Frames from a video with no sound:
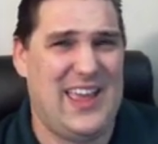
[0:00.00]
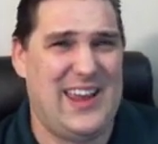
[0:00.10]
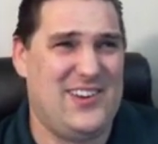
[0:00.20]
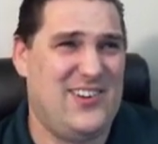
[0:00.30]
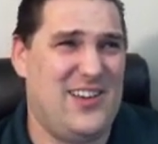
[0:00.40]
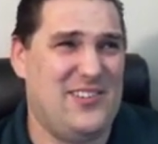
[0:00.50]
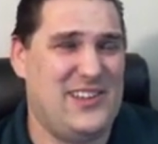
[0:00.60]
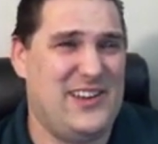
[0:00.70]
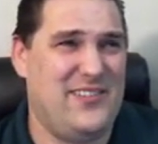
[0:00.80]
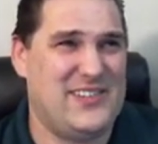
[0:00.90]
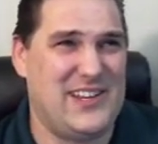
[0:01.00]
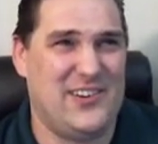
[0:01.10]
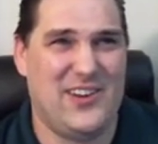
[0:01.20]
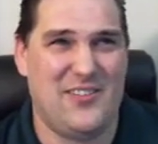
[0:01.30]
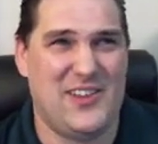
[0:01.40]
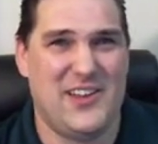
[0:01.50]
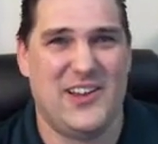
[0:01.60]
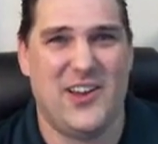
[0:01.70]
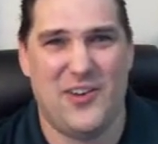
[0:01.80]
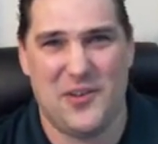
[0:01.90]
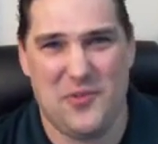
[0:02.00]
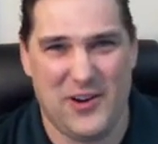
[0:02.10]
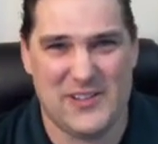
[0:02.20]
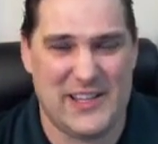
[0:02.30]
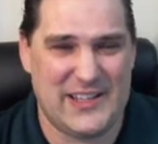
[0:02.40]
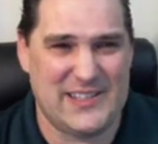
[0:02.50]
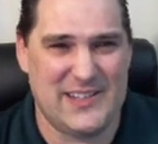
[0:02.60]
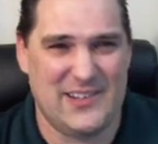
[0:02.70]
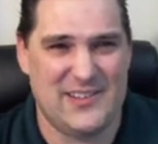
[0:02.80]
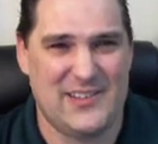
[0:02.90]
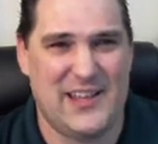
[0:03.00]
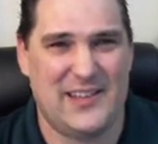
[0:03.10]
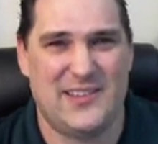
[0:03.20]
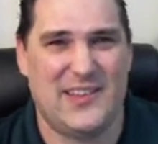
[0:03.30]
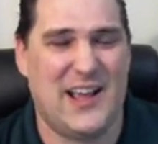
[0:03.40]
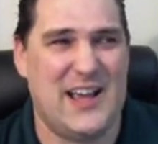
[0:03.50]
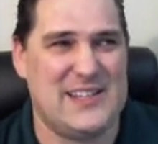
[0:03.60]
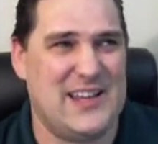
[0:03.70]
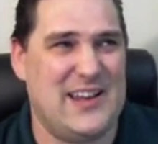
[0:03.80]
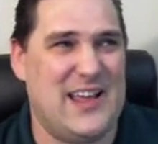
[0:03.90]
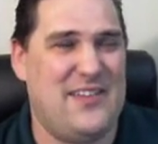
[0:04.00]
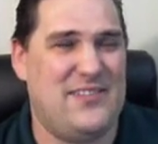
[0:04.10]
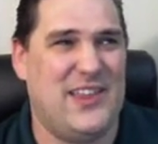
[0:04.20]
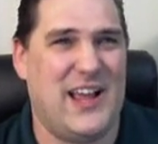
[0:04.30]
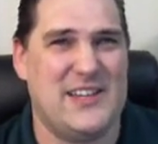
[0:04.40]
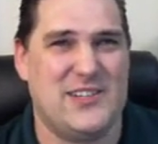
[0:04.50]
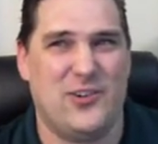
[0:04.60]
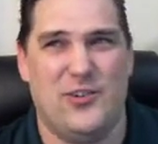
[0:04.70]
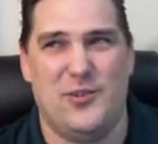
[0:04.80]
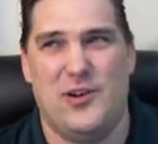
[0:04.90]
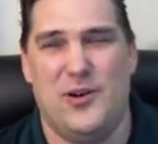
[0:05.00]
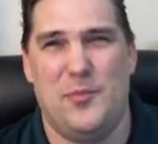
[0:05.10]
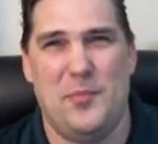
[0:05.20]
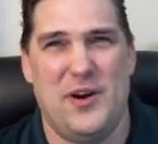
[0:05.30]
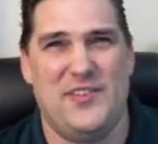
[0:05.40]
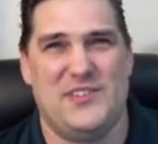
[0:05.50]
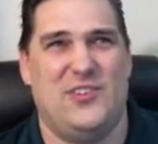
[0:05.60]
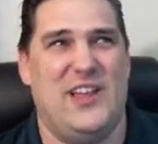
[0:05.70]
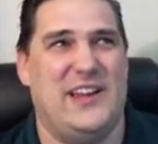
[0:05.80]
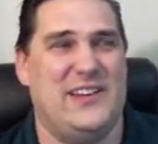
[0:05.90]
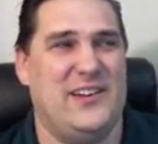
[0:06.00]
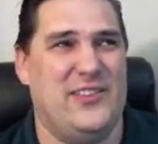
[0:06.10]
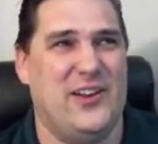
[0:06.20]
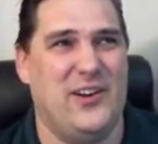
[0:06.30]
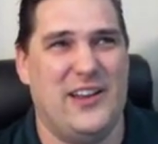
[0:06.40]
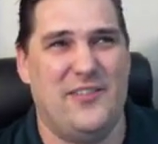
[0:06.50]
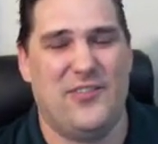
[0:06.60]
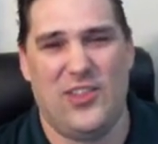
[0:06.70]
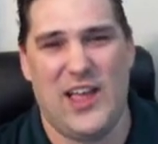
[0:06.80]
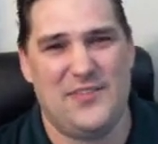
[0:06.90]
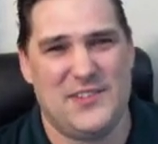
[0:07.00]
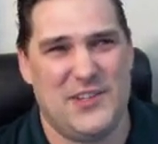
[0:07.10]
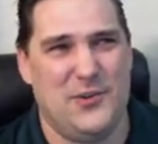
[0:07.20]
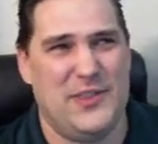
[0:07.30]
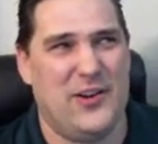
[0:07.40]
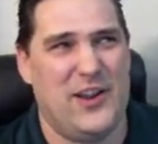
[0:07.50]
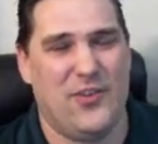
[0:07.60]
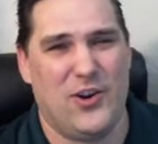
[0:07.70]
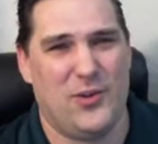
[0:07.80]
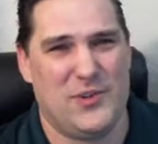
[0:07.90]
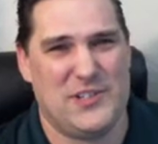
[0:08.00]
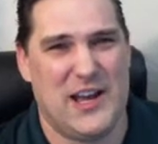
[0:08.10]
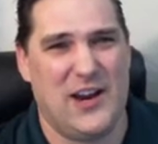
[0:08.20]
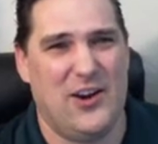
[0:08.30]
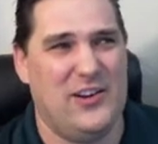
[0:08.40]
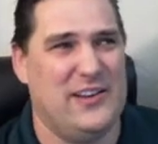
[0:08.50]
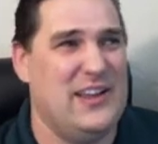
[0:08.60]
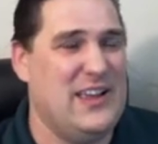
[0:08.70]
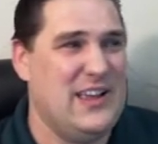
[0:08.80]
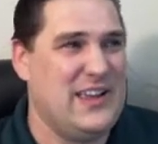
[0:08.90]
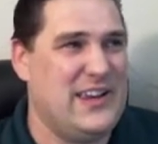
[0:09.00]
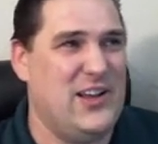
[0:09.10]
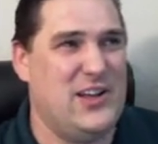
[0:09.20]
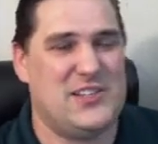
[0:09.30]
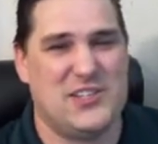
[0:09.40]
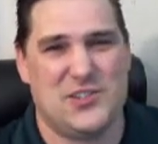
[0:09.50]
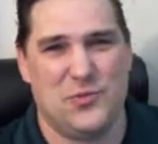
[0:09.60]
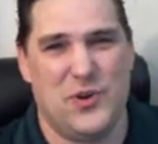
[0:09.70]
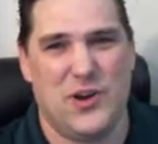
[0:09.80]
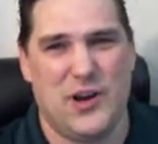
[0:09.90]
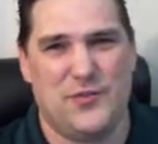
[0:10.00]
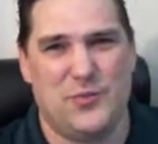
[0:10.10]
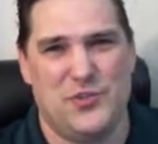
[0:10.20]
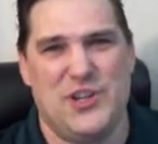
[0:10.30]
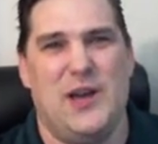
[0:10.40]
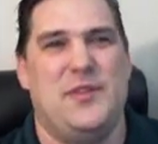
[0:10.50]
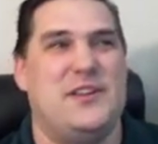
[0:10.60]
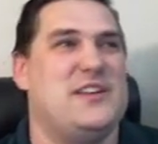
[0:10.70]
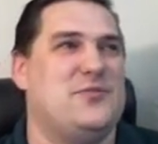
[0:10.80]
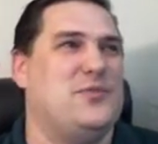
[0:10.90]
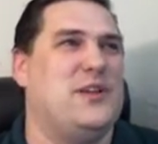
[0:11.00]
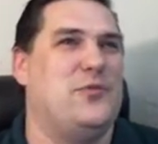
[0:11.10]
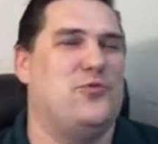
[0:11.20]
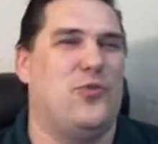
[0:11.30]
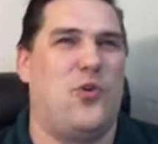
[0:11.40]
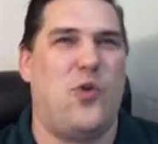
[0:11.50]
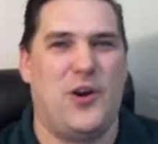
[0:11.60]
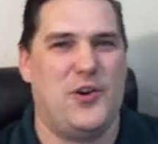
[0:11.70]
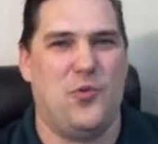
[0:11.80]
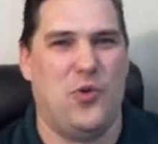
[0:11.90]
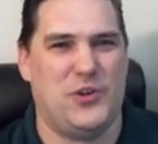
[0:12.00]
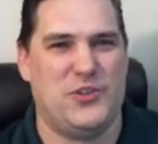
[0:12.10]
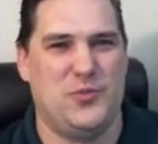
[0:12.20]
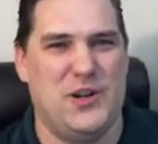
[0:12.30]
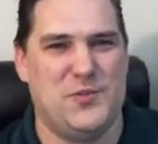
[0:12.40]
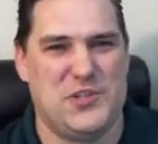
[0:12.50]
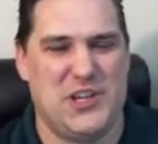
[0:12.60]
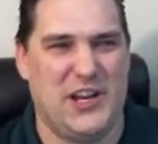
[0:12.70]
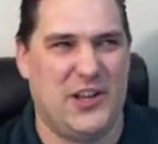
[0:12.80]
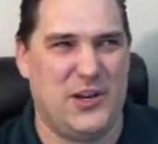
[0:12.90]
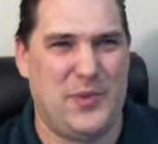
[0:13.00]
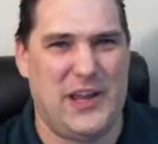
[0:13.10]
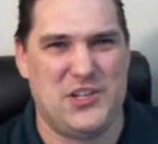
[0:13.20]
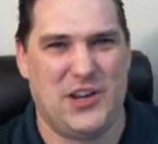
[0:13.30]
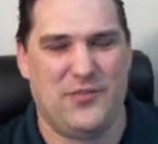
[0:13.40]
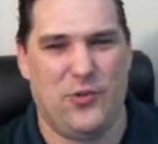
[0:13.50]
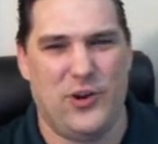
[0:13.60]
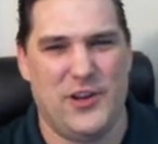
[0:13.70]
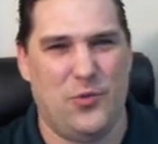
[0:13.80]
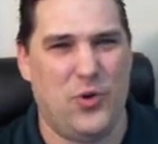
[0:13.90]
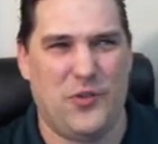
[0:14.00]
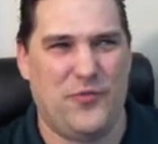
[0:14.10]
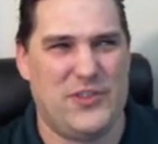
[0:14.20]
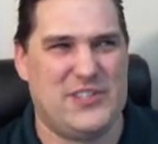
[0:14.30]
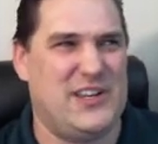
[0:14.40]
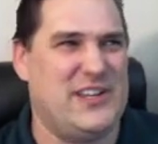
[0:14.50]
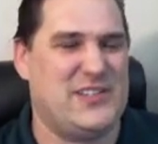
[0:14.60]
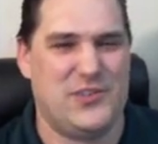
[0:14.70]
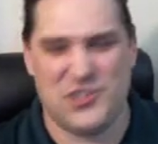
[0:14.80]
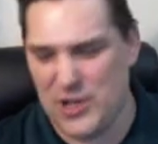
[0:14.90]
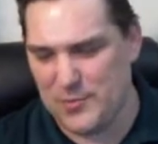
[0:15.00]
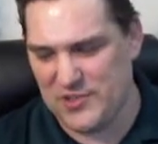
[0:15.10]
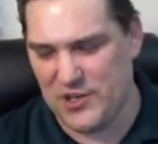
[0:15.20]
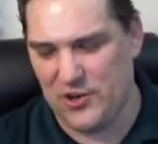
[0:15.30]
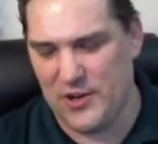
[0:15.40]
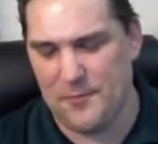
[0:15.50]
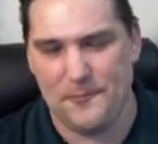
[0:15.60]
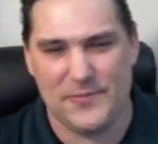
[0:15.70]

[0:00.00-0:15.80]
And you're not really, it's like you're not really going to go anywhere. It's like this, like the guys that are above us are like, they're in it for life too, and they're never going to retire. And it's just a real comfortable job that doesn't really require you to work too much, but you get a good paycheck for it, and you're working for the city, so it's job security."